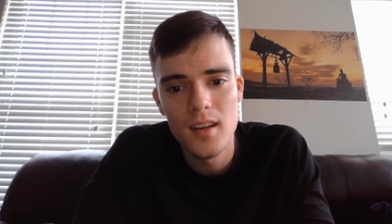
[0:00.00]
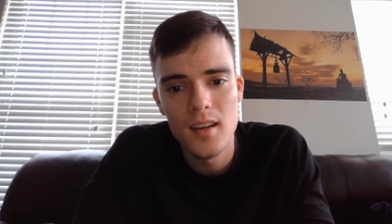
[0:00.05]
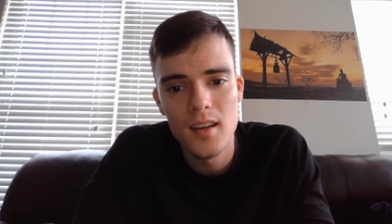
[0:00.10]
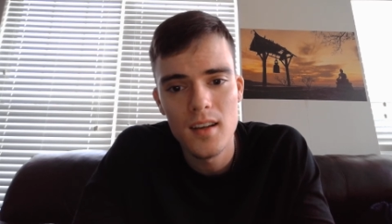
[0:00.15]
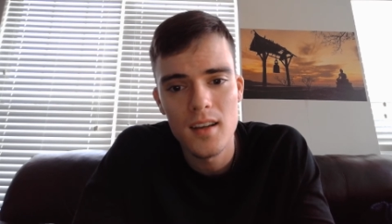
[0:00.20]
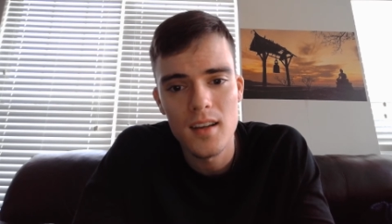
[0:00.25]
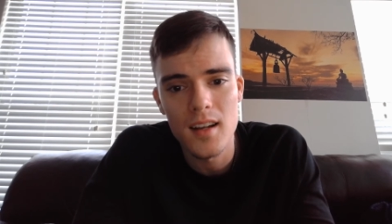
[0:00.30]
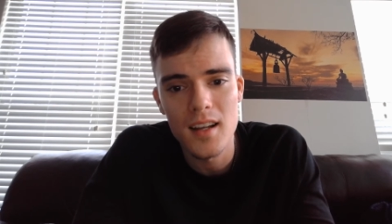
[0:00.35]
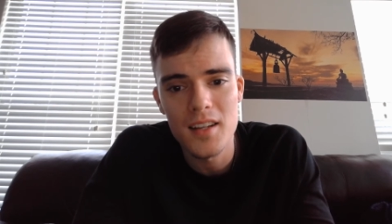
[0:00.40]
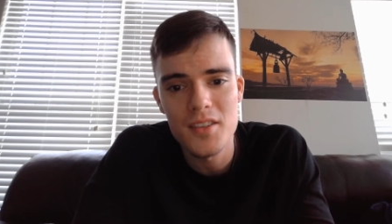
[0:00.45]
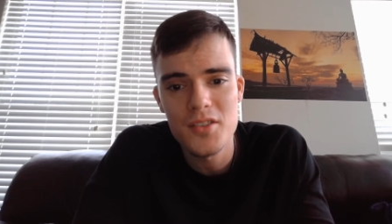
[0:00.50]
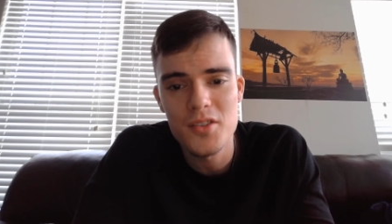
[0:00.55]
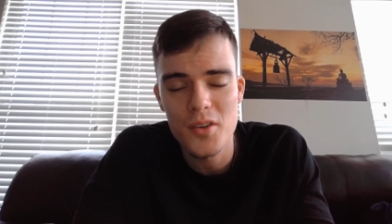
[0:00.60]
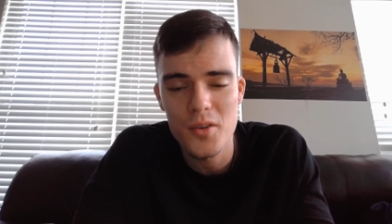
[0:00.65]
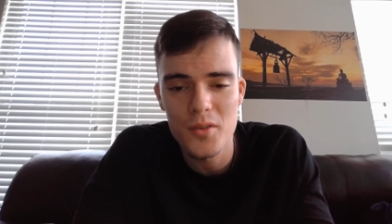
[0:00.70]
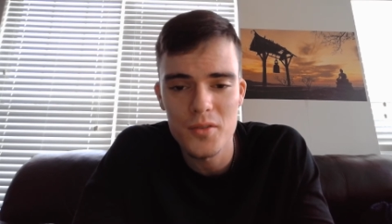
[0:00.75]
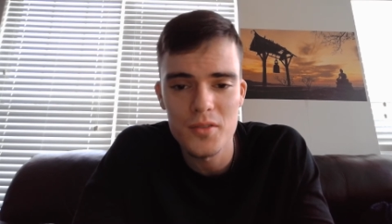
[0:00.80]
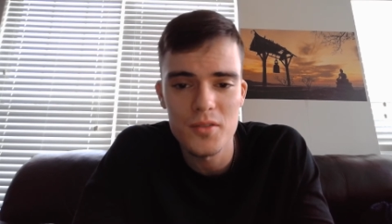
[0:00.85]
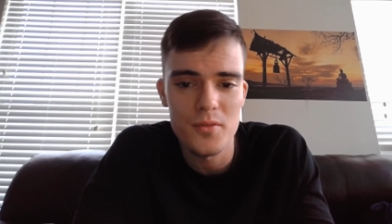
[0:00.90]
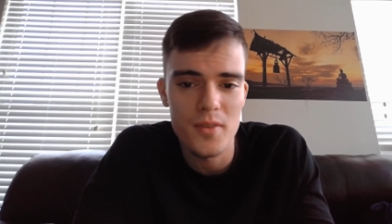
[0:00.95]
And I
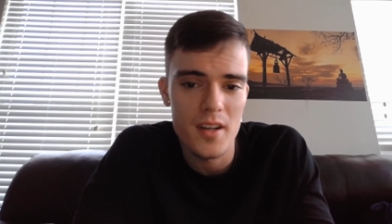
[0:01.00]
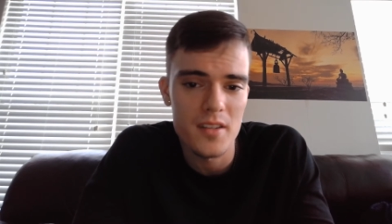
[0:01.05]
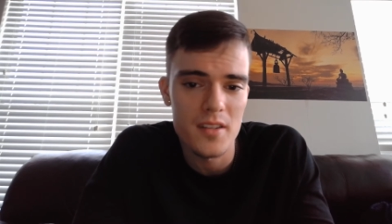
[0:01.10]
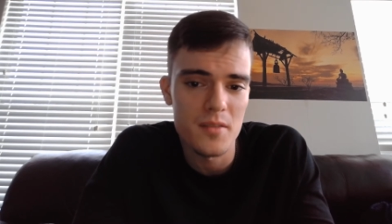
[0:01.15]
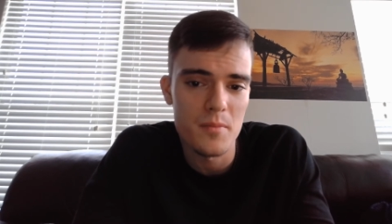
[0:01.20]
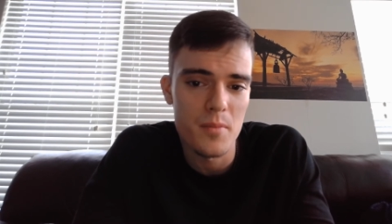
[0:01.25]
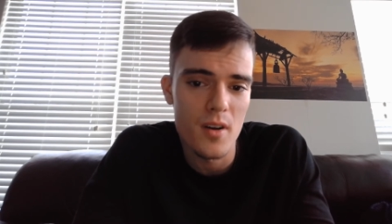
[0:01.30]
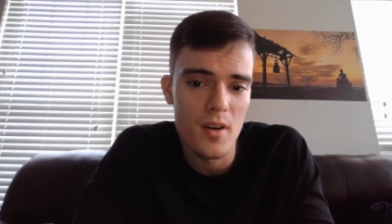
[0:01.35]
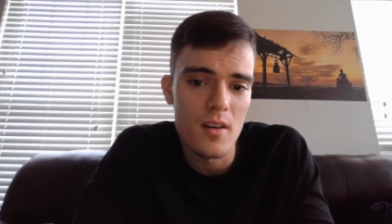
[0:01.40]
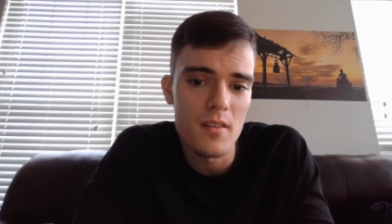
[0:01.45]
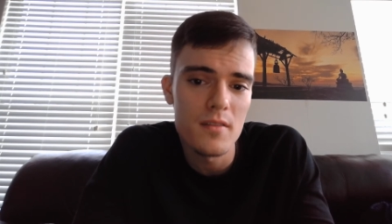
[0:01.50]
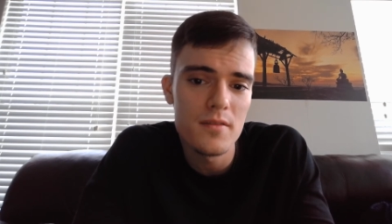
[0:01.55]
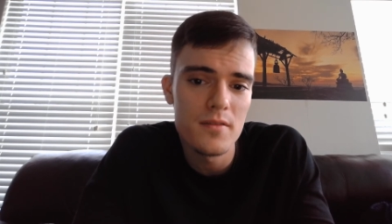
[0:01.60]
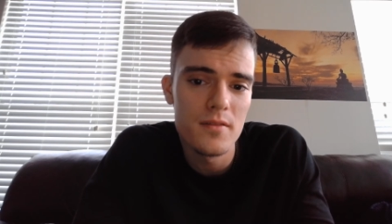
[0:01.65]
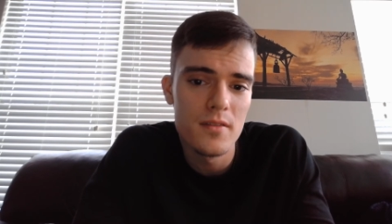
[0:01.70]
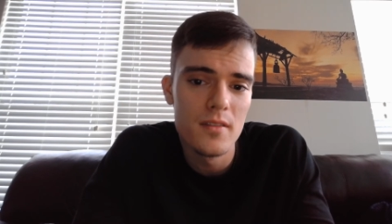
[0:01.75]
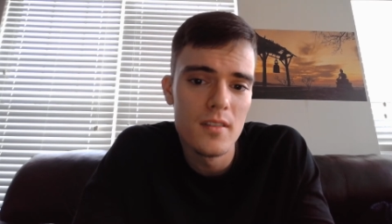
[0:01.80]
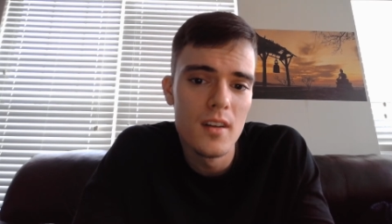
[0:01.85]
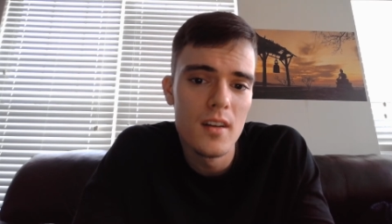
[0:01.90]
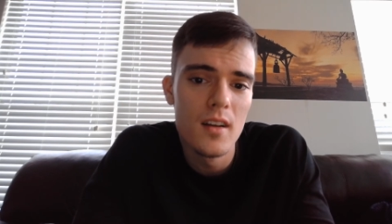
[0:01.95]
chose to rise above.
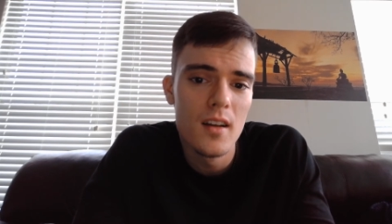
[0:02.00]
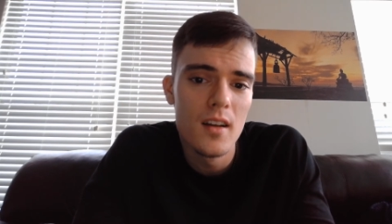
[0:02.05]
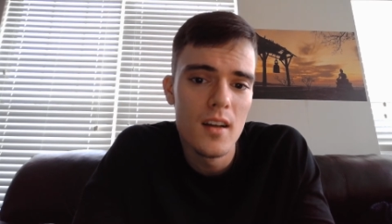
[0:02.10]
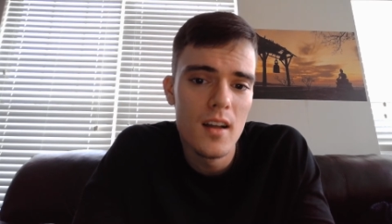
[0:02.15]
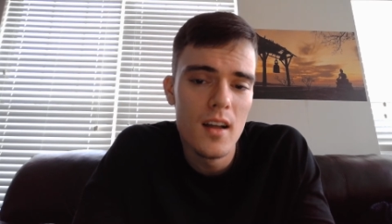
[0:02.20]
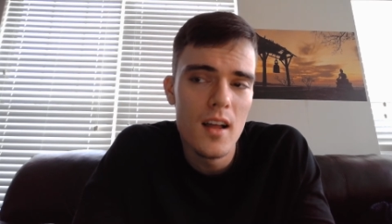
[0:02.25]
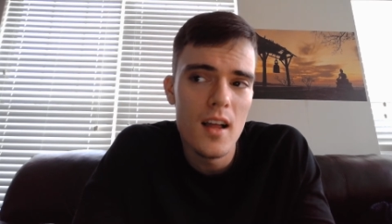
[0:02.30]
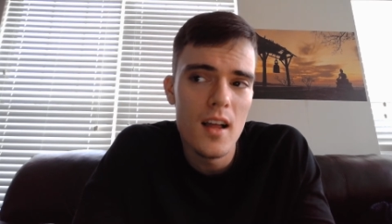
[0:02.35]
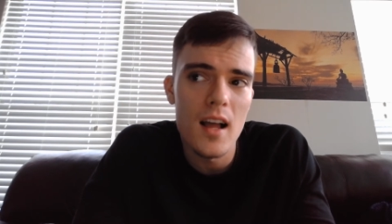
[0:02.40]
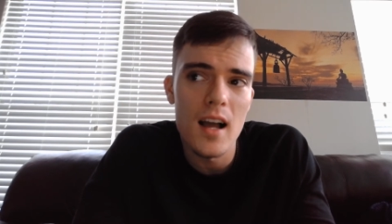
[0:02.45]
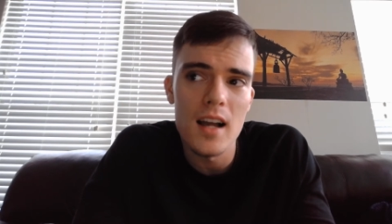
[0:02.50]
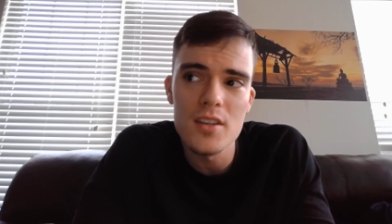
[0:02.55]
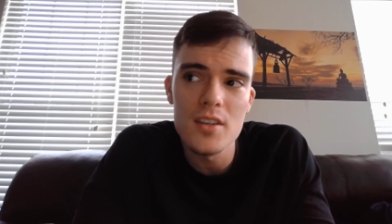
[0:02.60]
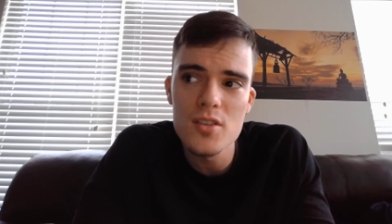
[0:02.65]
I